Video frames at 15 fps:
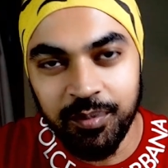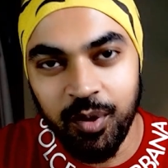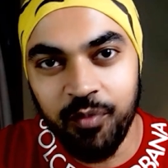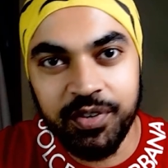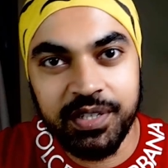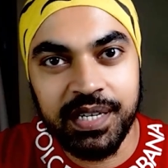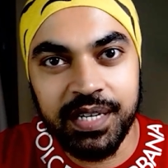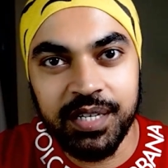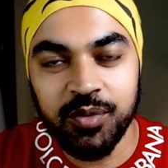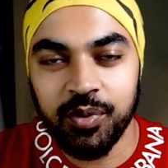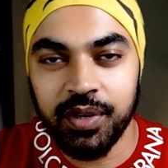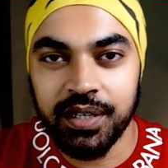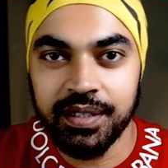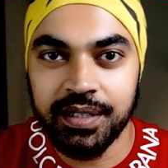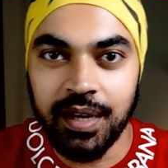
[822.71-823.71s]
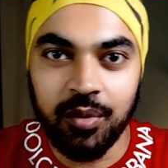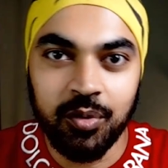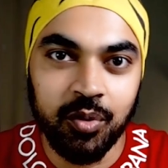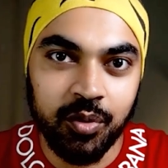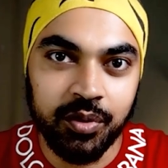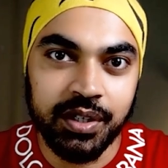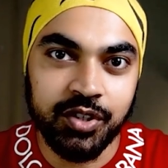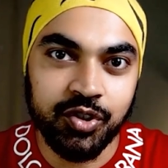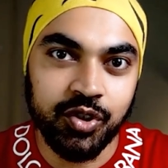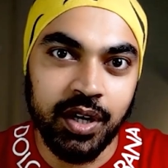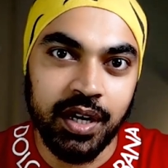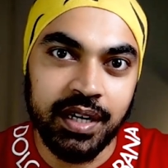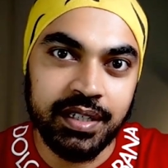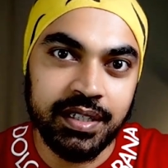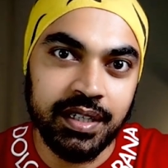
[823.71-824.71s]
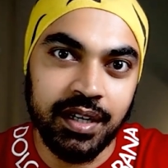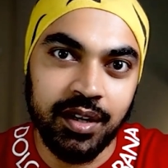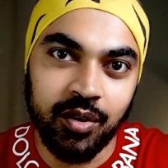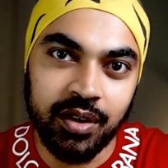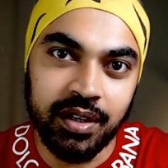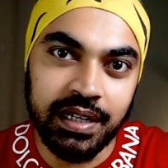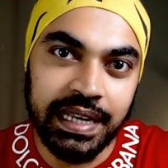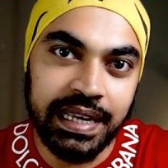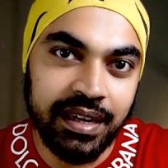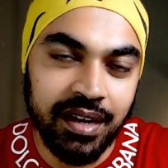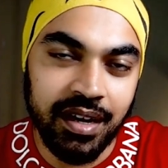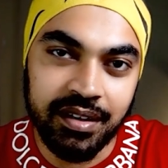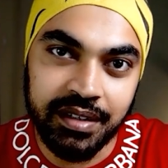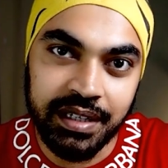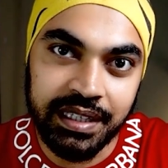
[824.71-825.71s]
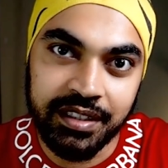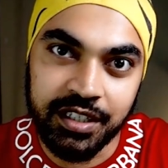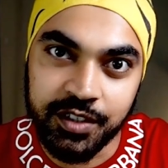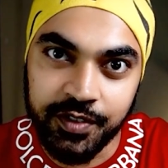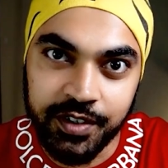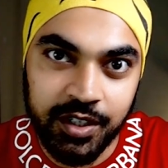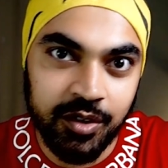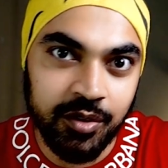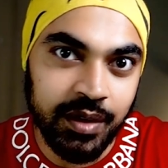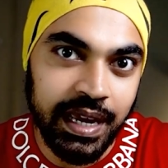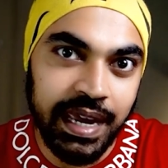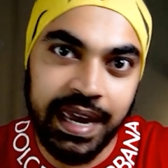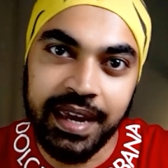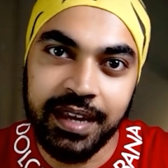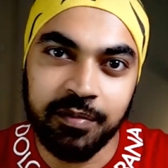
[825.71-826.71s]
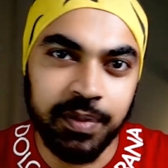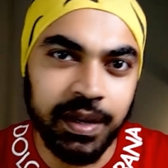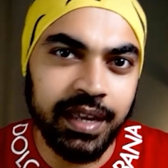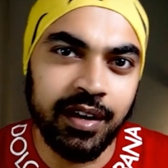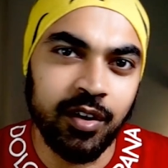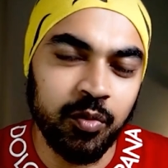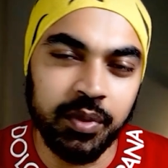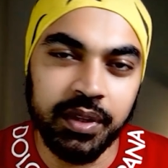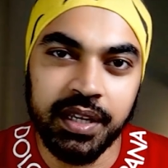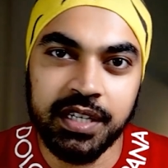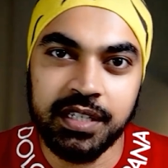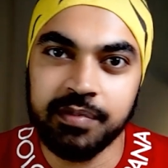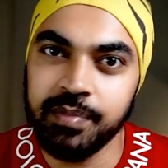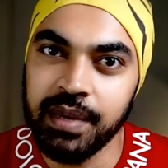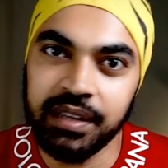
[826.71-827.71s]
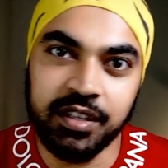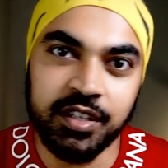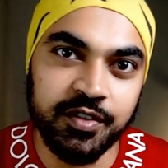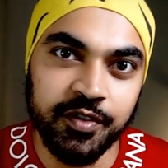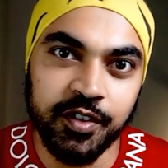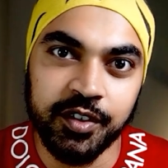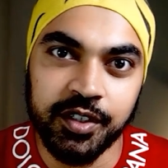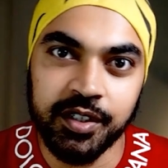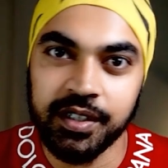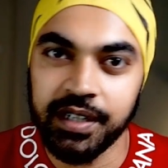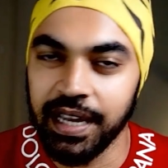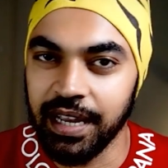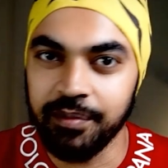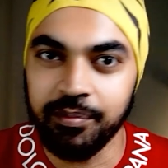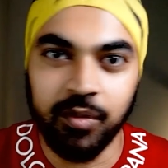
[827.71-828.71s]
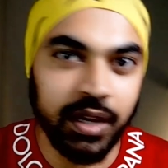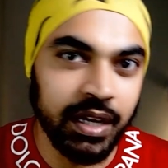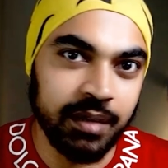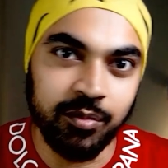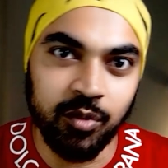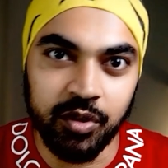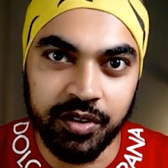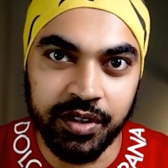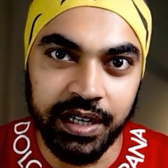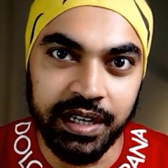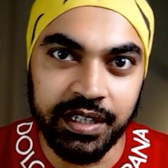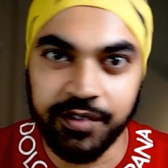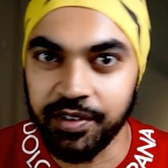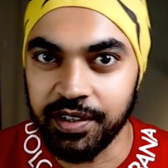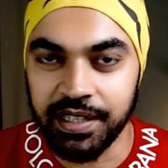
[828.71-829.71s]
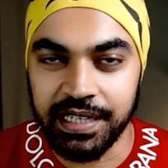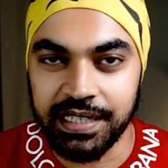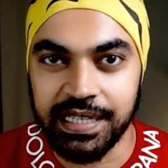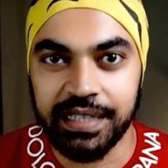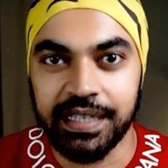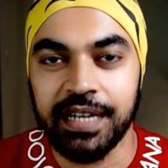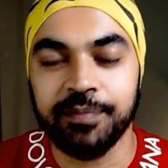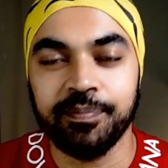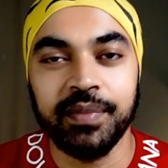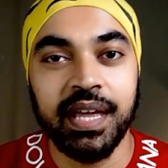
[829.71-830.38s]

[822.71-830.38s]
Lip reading: Obviously, you can download this chart on a link underneath this video and play around with this, make this further and make it more creative and things like that.